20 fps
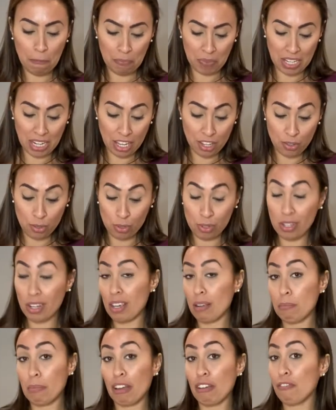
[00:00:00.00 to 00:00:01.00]
and I used it in
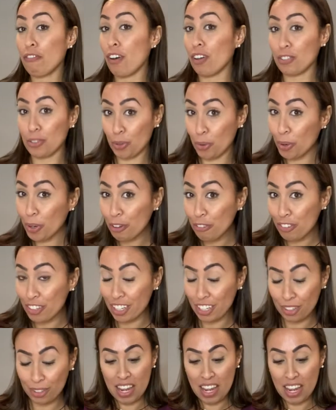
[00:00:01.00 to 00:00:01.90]
my fall decor video.